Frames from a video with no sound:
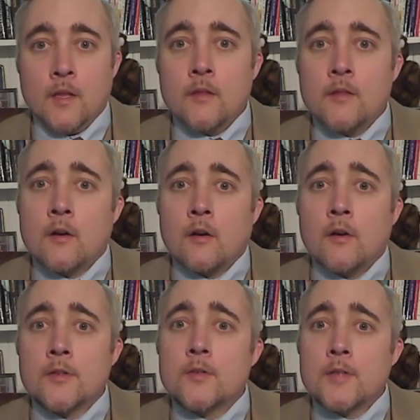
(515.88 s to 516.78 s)
There are
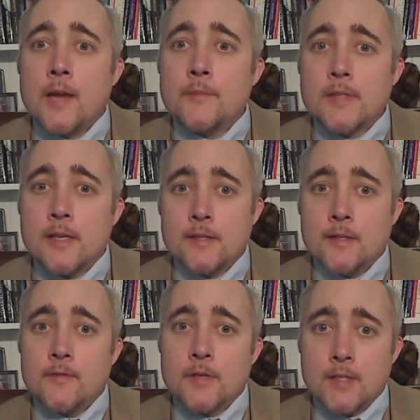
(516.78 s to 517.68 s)
also time
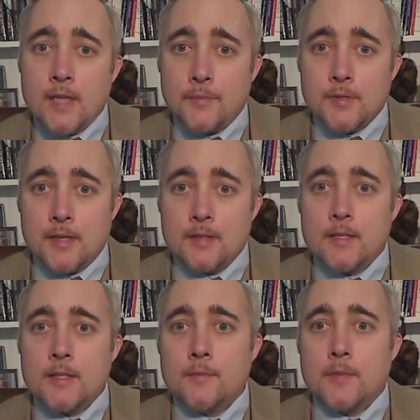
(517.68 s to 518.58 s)
sensitive steps that
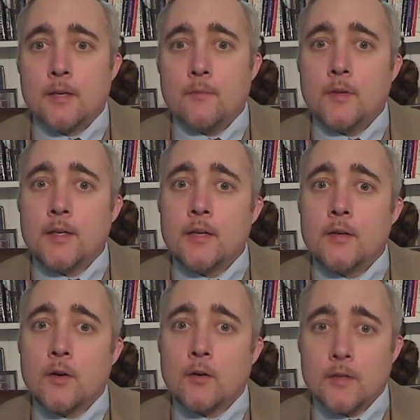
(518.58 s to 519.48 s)
need to be completed
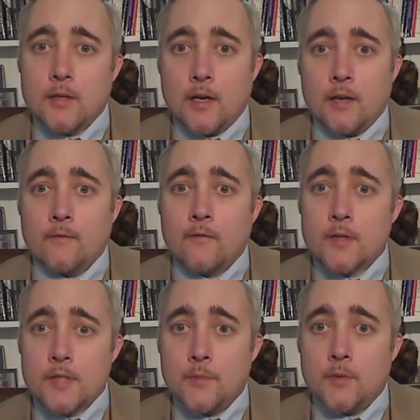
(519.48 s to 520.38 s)
early on. For
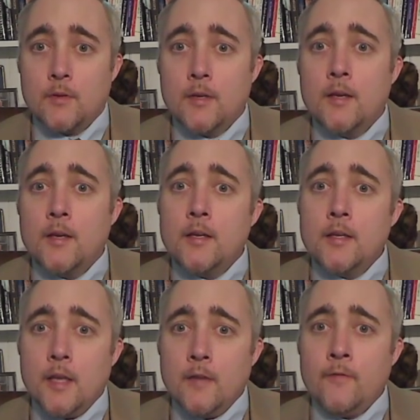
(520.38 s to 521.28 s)
example,
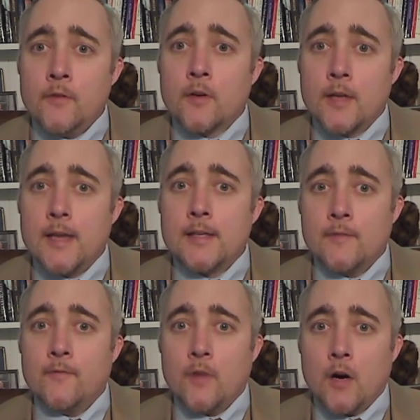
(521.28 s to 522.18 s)
if your case
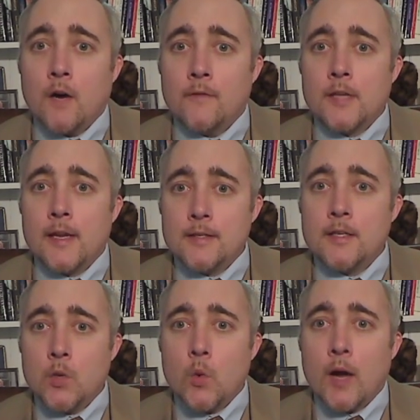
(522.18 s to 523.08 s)
involves a
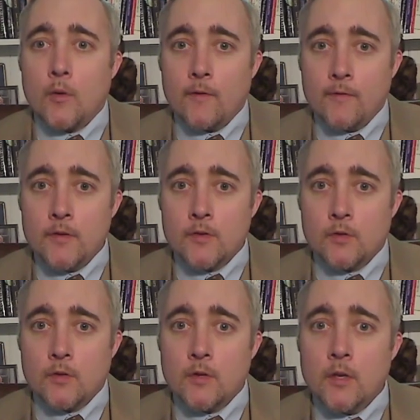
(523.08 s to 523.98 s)
DUI
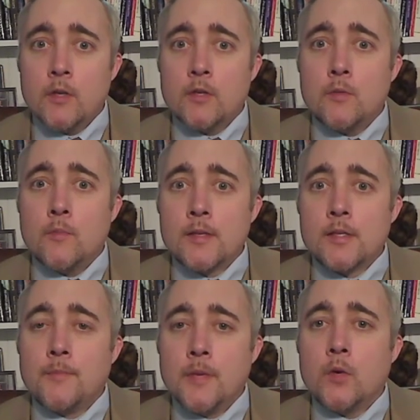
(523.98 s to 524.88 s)
refusal, you must
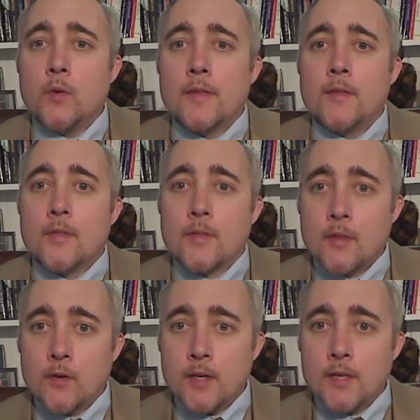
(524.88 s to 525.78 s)
appeal within
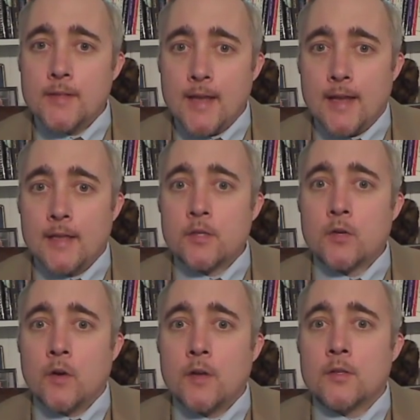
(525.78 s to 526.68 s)
30 days
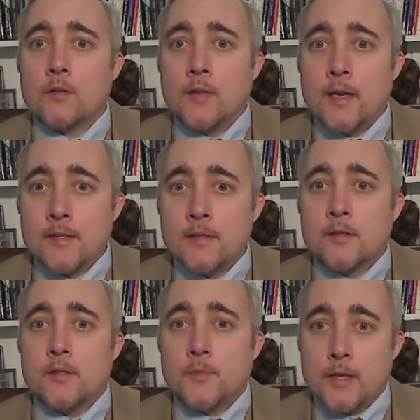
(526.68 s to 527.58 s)
or else your license
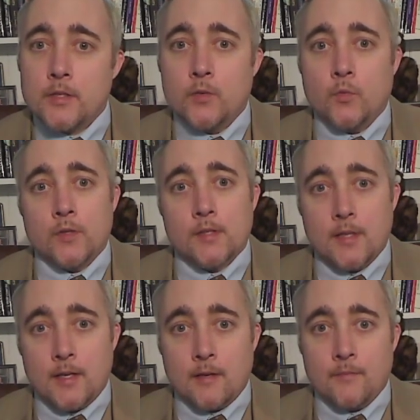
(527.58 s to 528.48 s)
suspension will
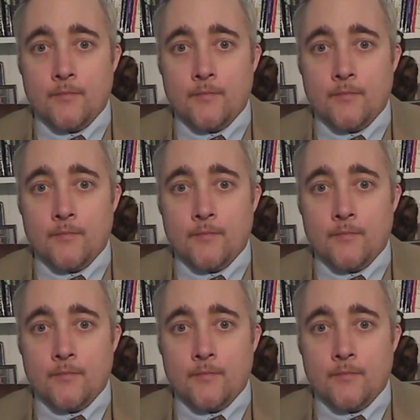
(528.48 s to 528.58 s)
stand.